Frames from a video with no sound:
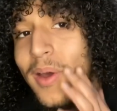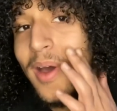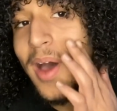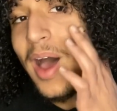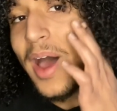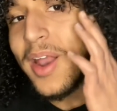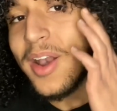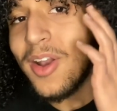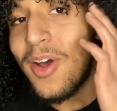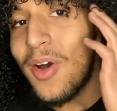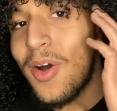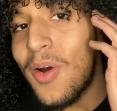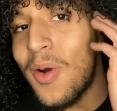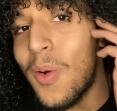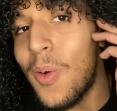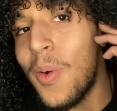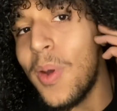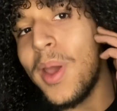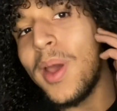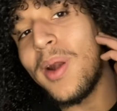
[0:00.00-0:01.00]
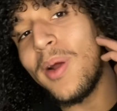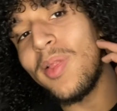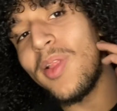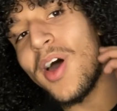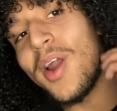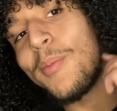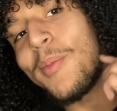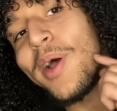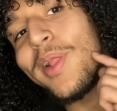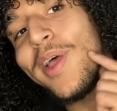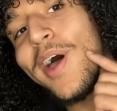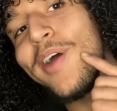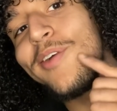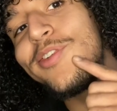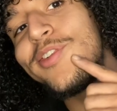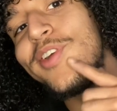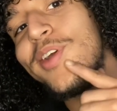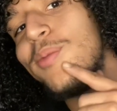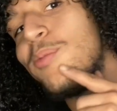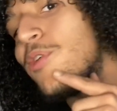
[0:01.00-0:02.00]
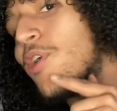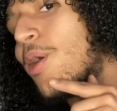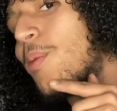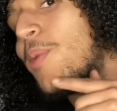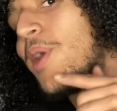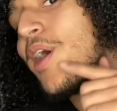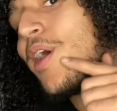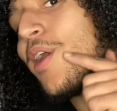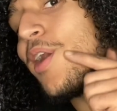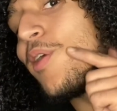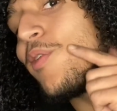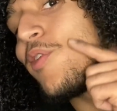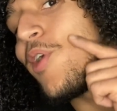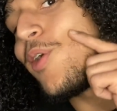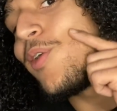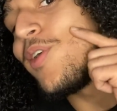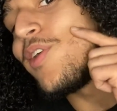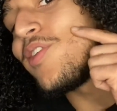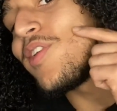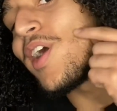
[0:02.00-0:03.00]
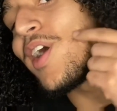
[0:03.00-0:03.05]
I know in a lot of my live streams, y'all might have noticed,